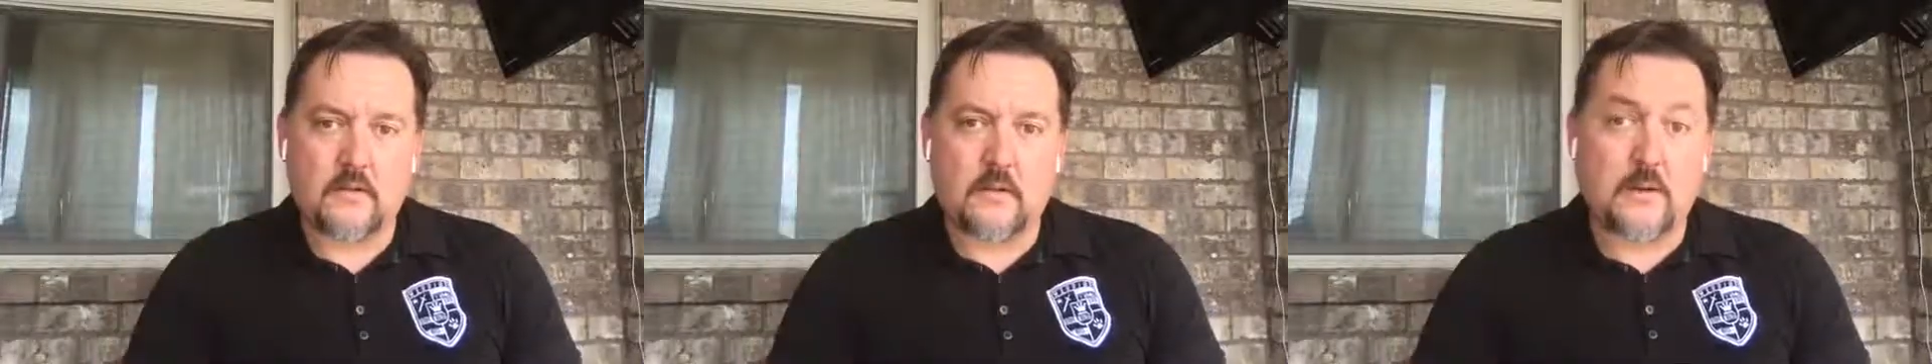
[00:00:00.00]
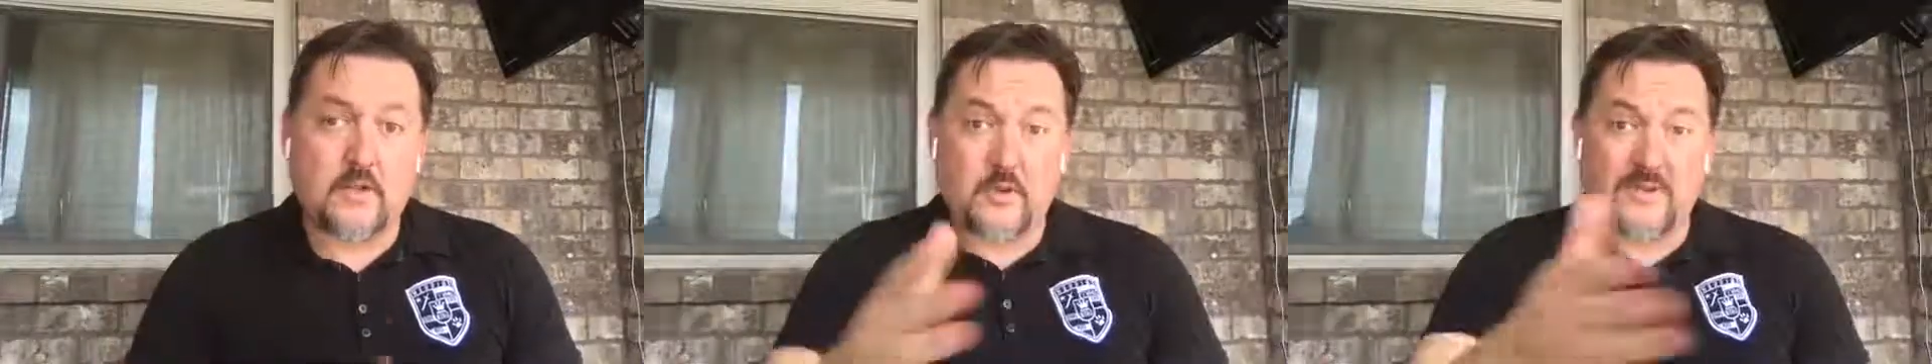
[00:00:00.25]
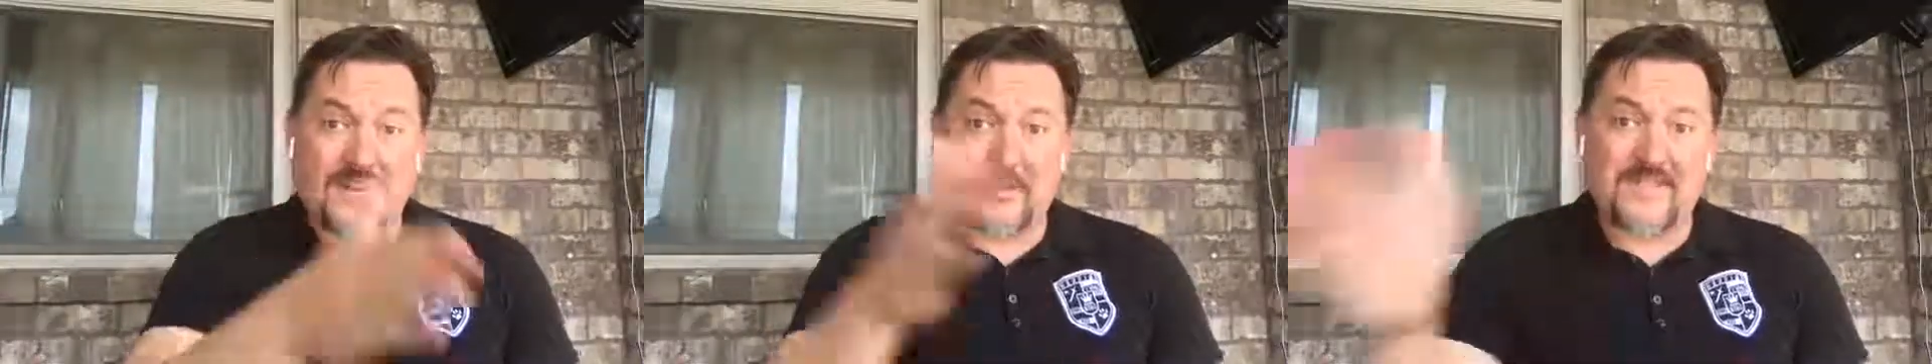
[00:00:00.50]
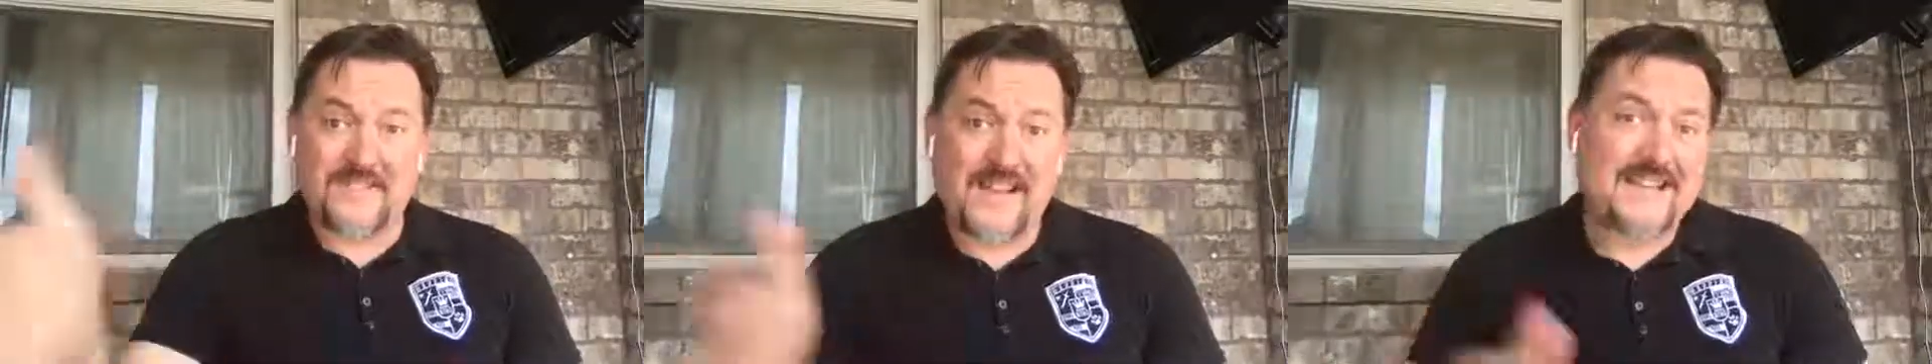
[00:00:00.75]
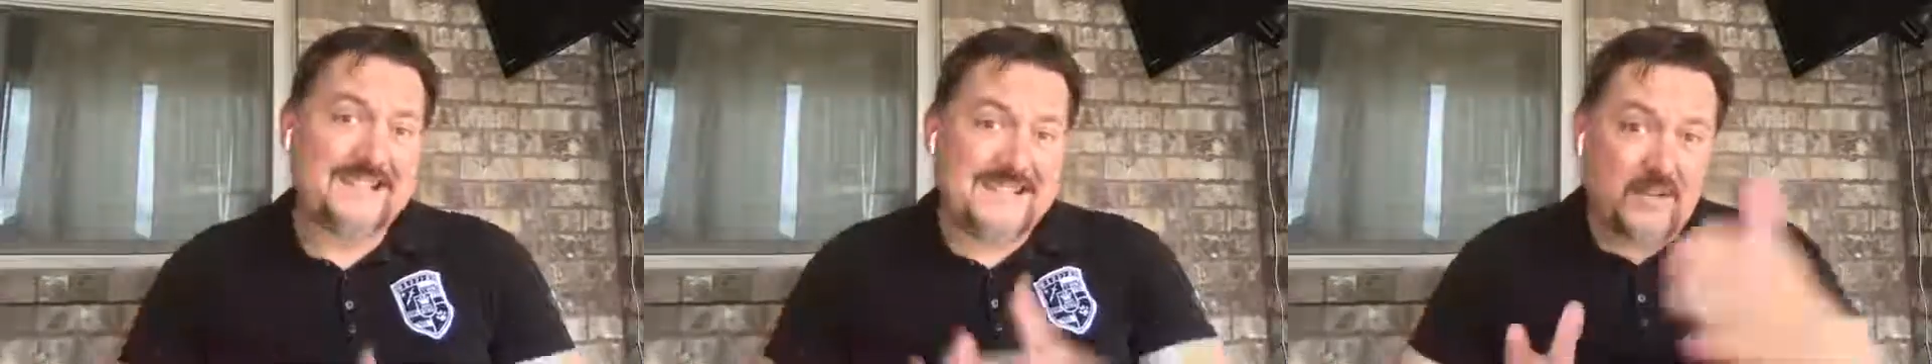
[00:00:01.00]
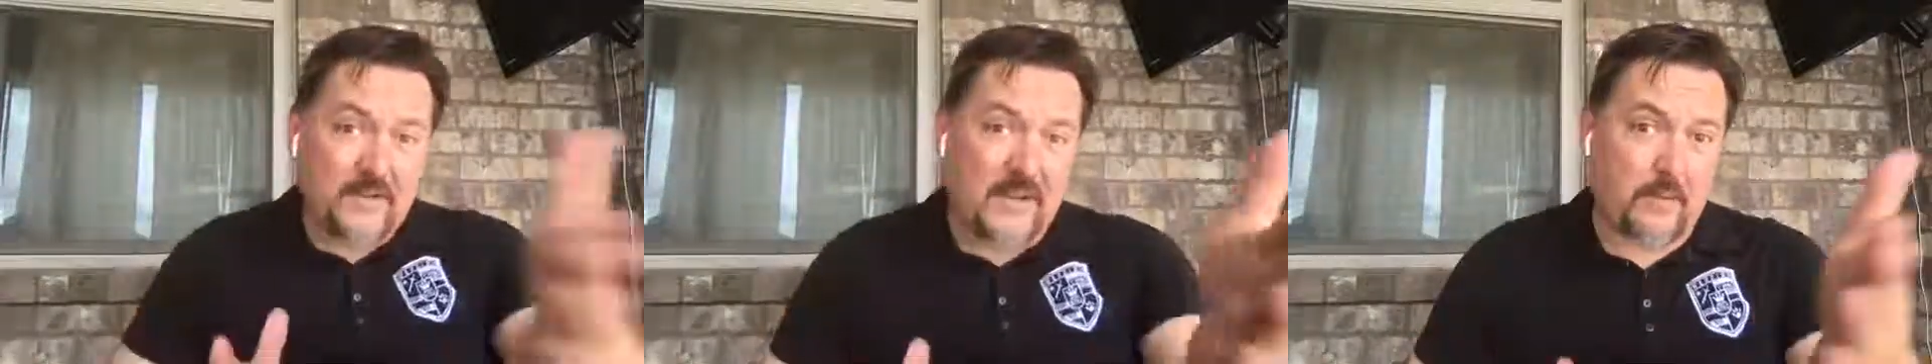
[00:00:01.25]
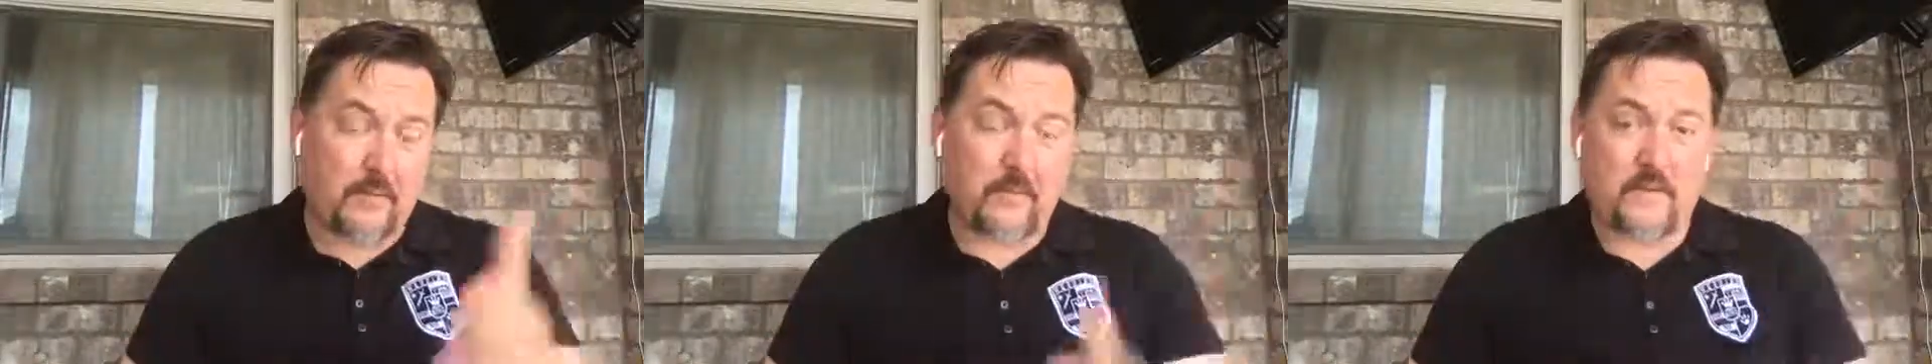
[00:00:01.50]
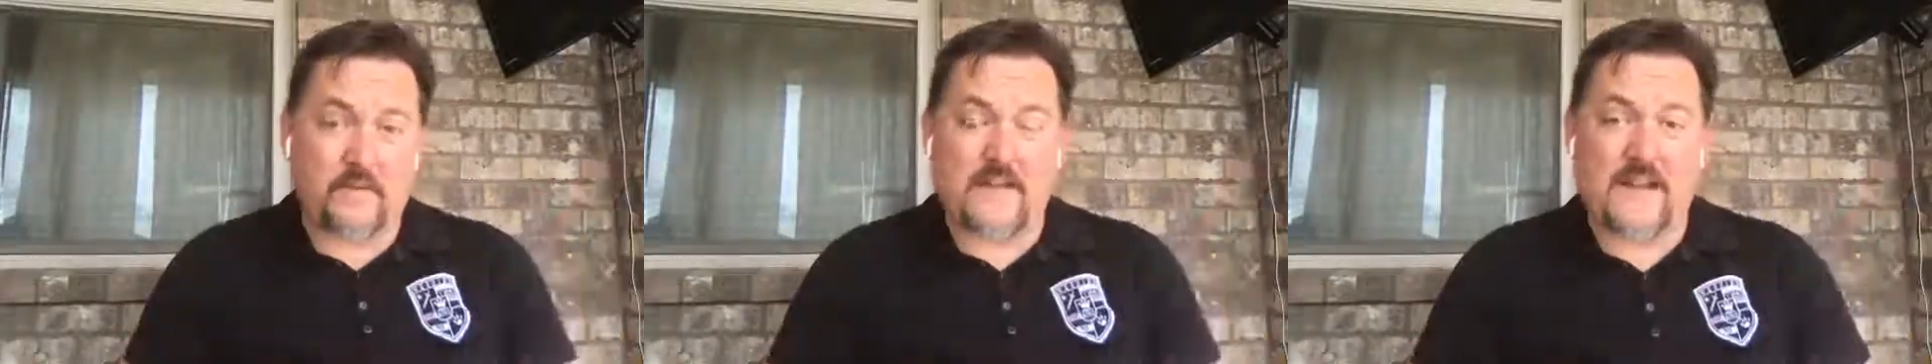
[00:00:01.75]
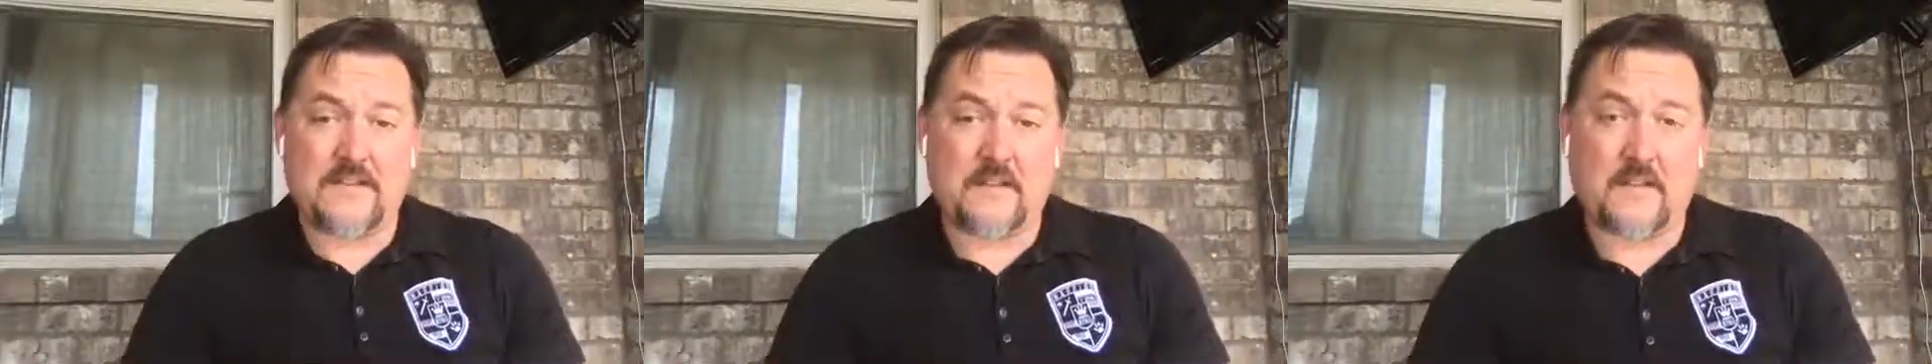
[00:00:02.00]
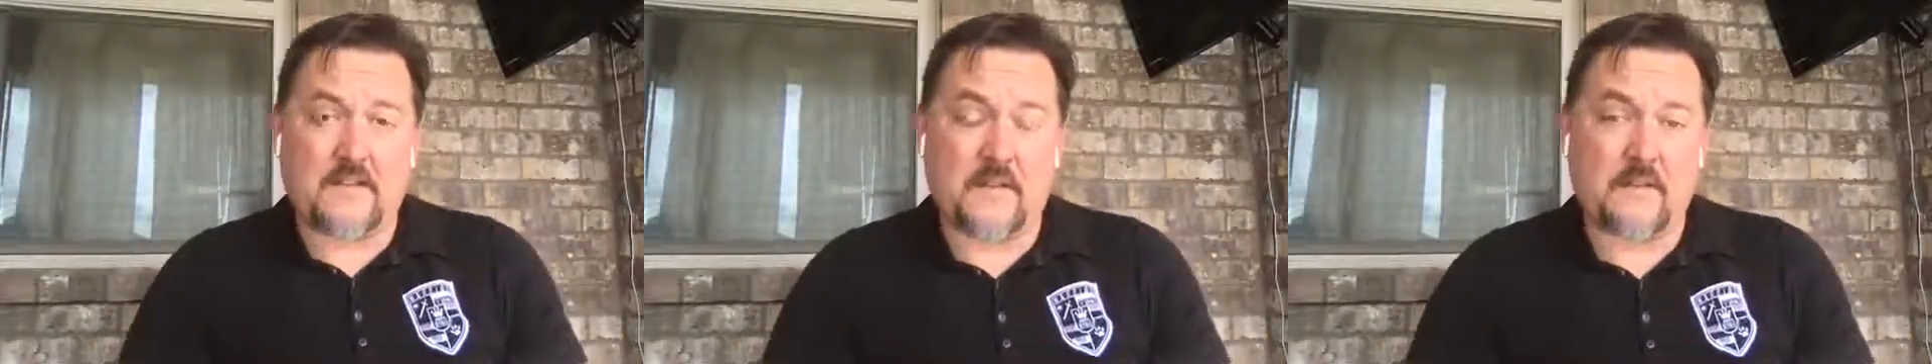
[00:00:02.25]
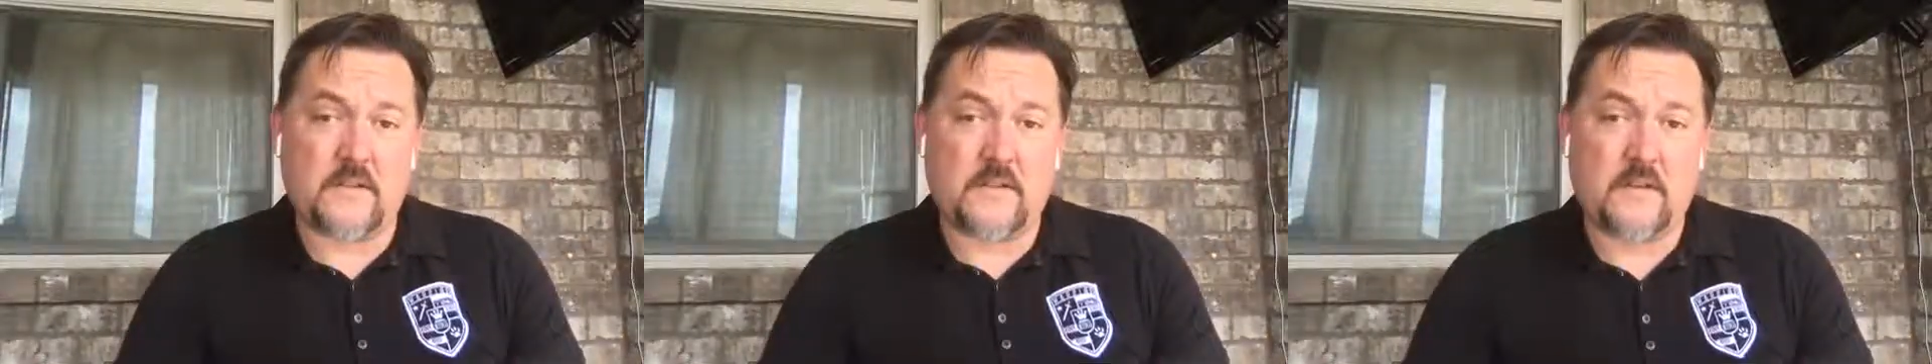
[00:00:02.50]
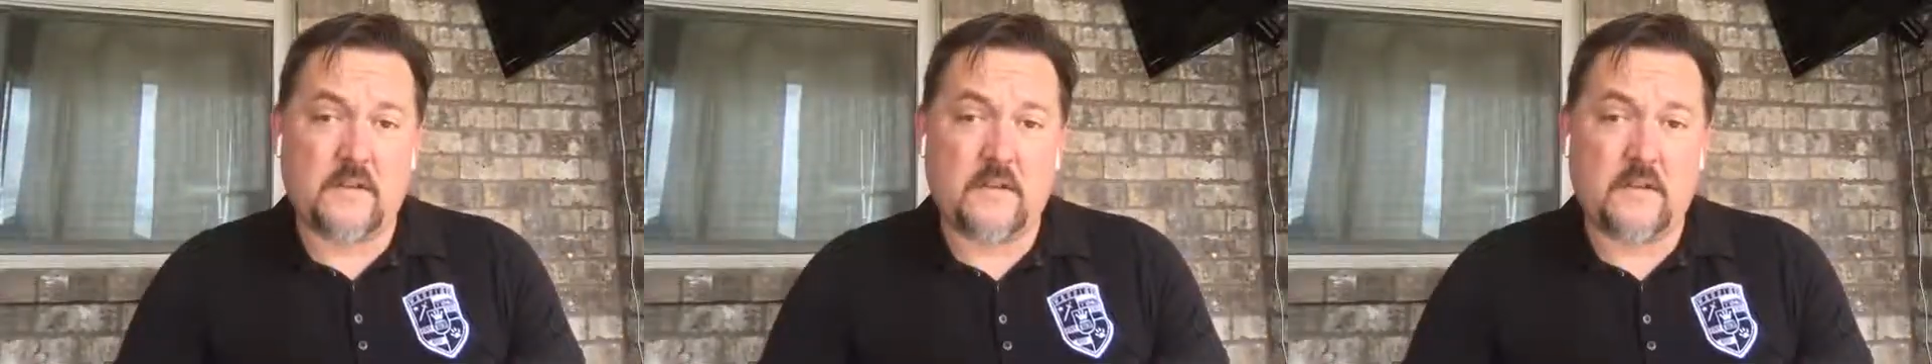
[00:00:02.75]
I was doing that on the side, still getting promoted faster than service.